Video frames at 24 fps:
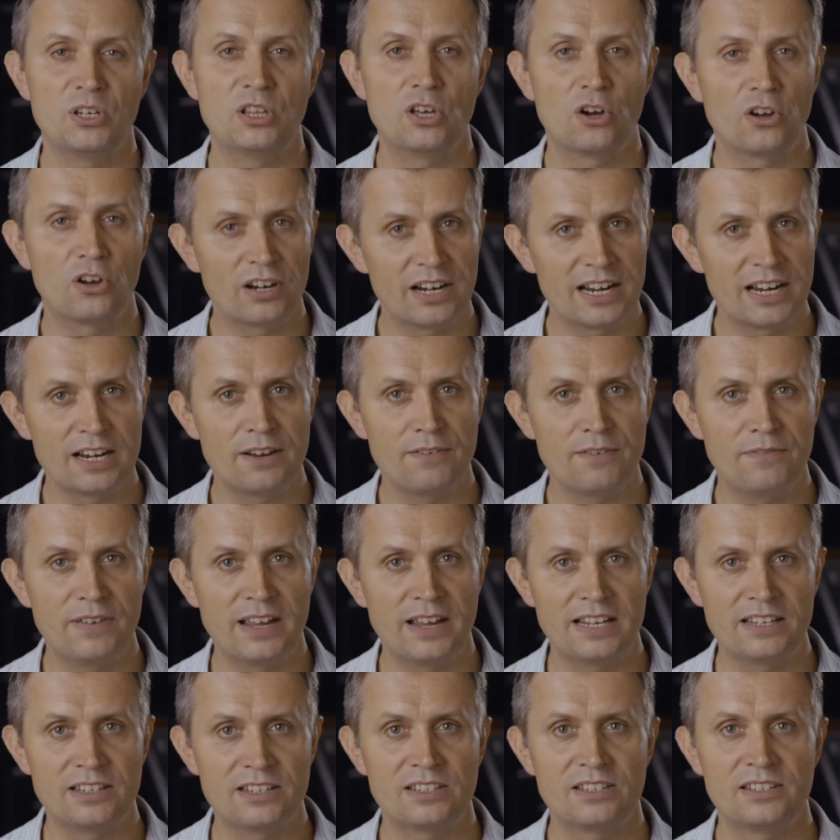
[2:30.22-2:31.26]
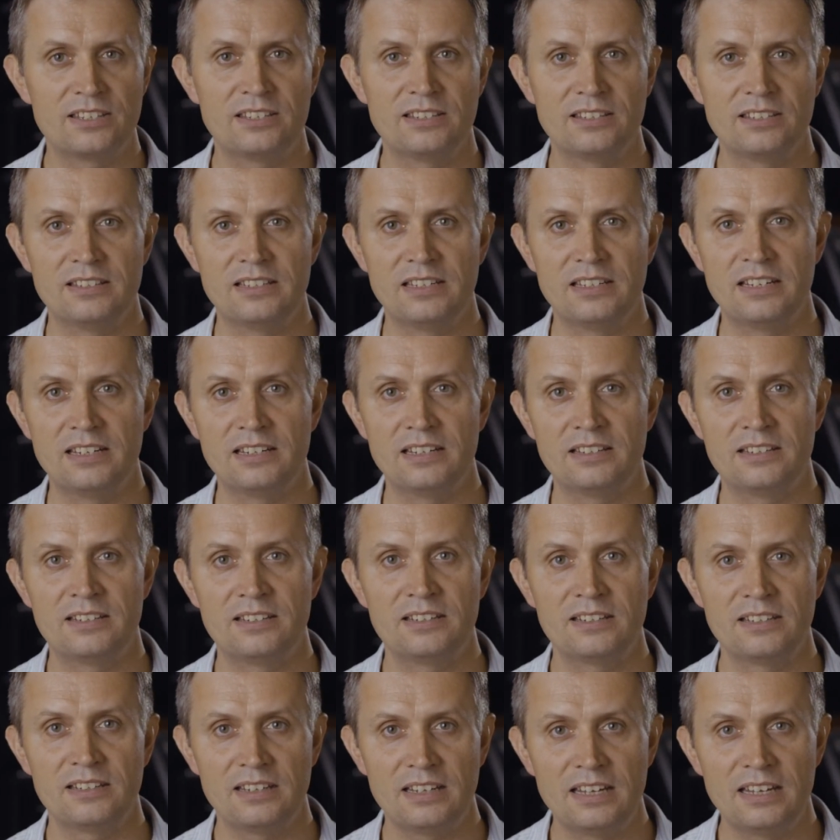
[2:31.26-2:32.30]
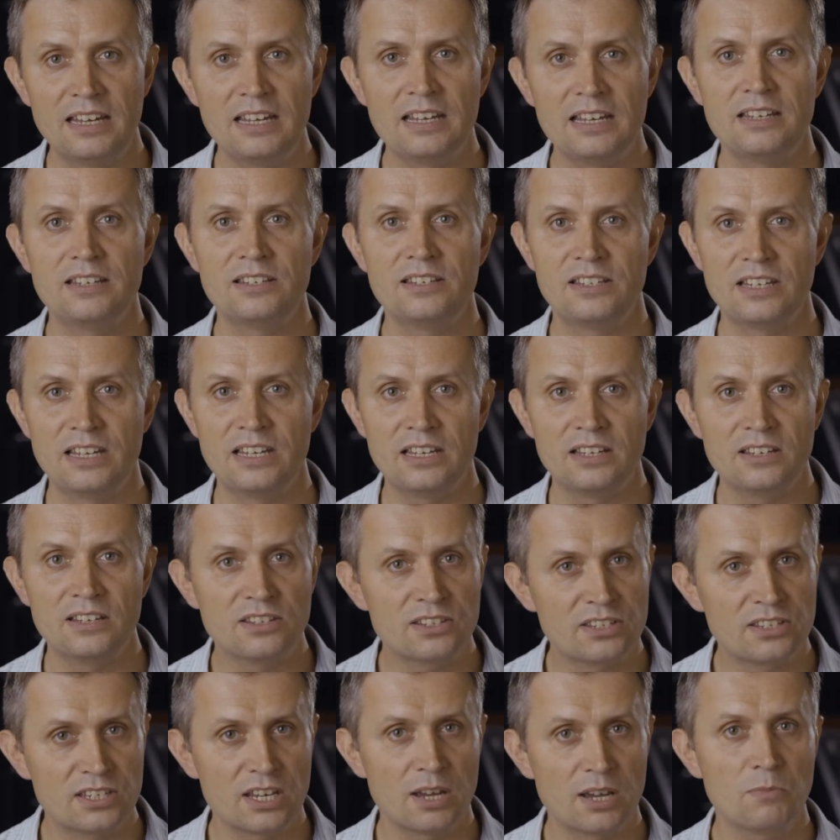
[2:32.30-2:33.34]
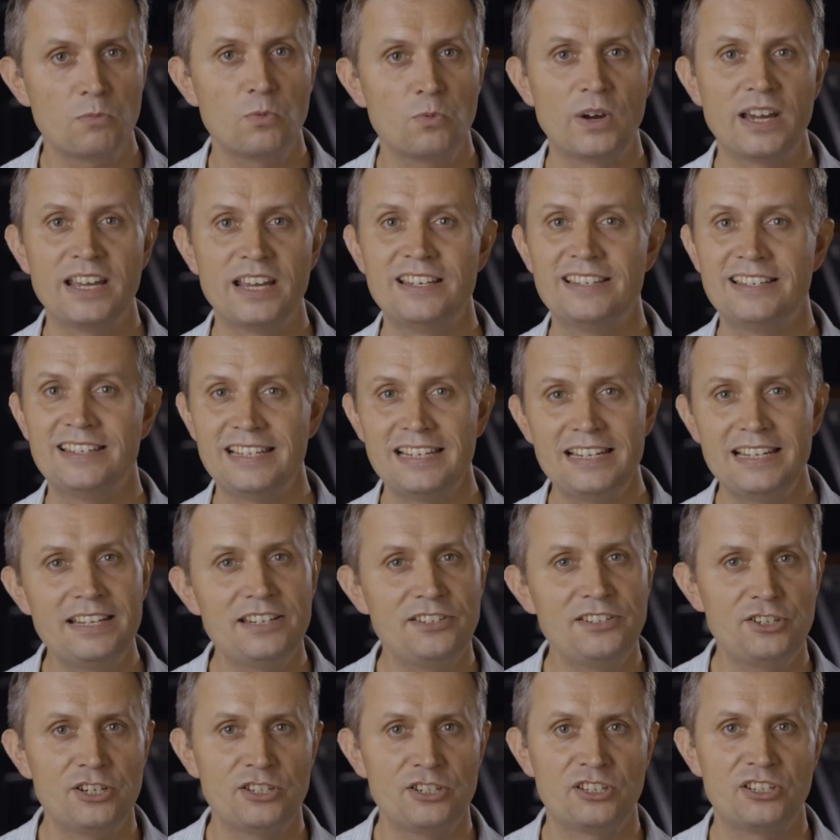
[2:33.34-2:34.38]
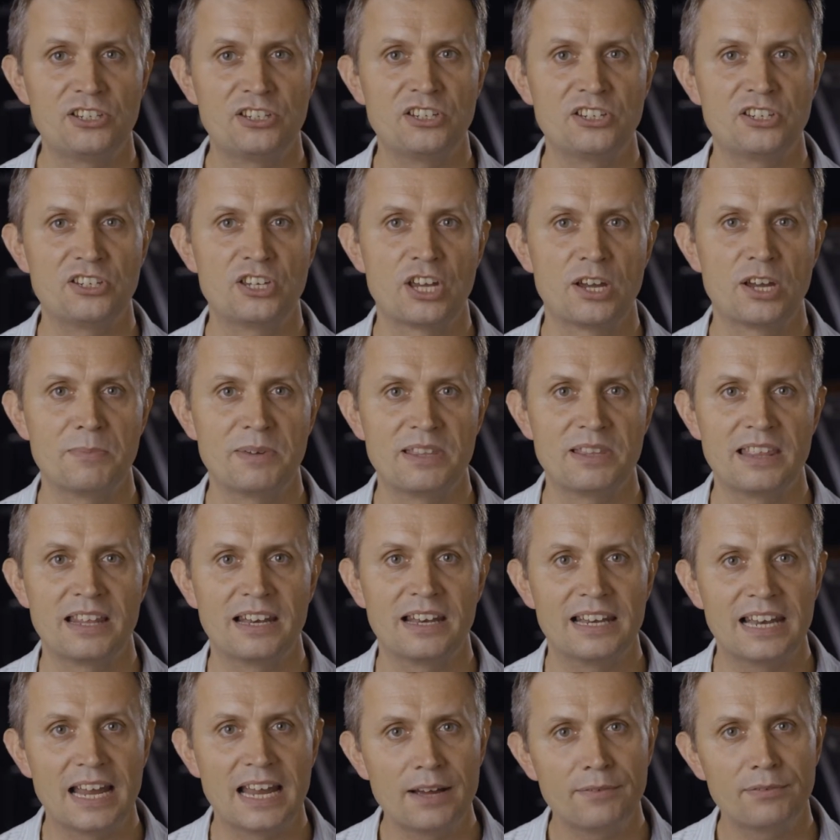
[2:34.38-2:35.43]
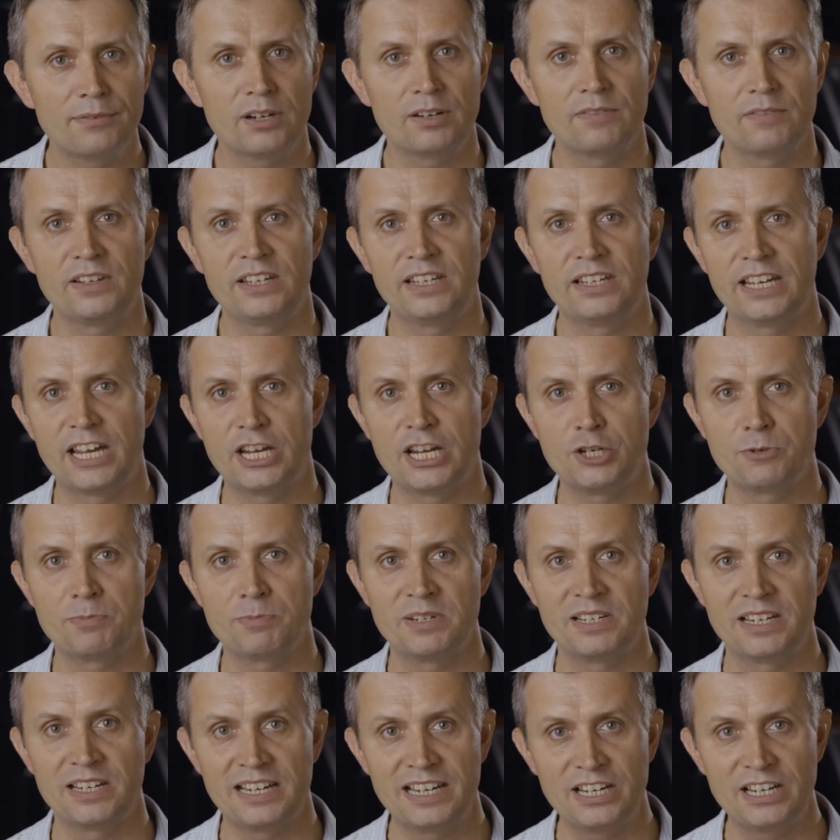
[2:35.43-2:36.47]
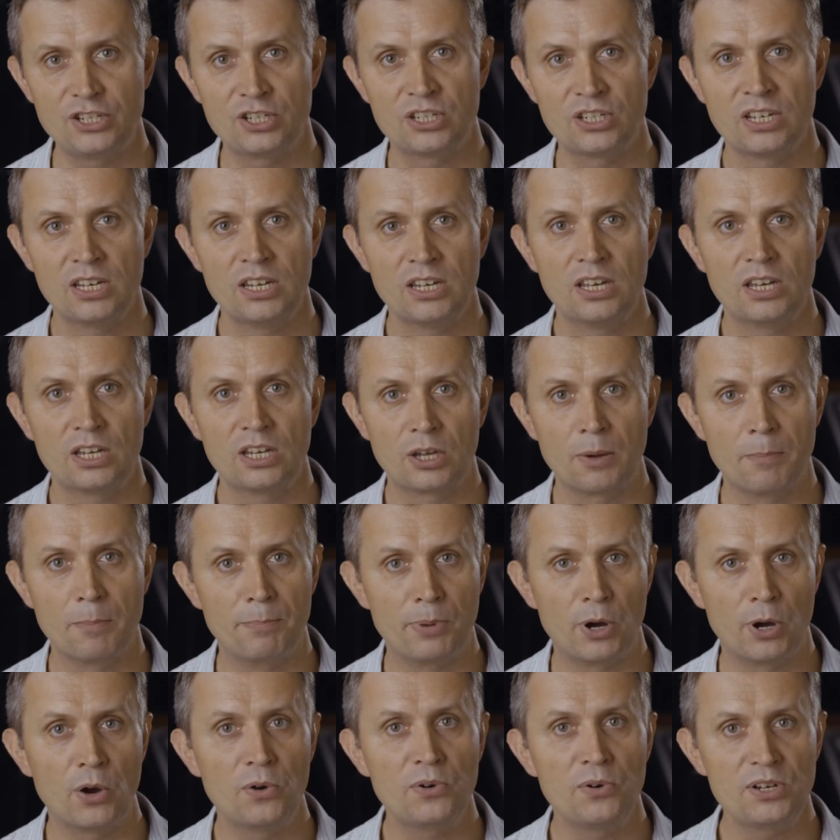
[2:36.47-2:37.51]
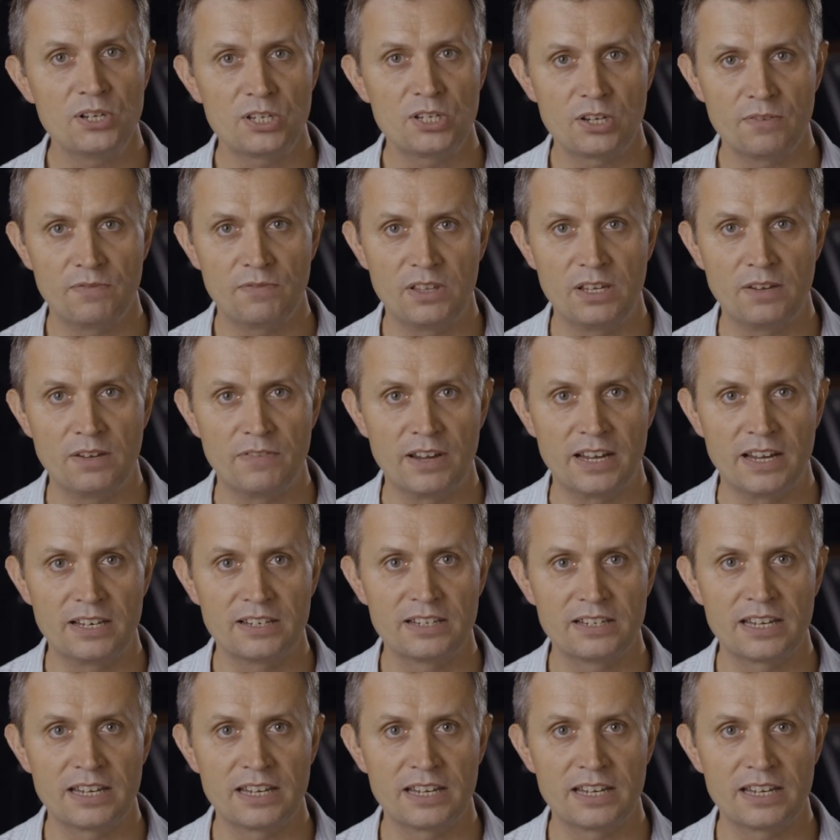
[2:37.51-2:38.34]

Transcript: online events, it is in some ways easier to determine the level of engagement in each component of the event,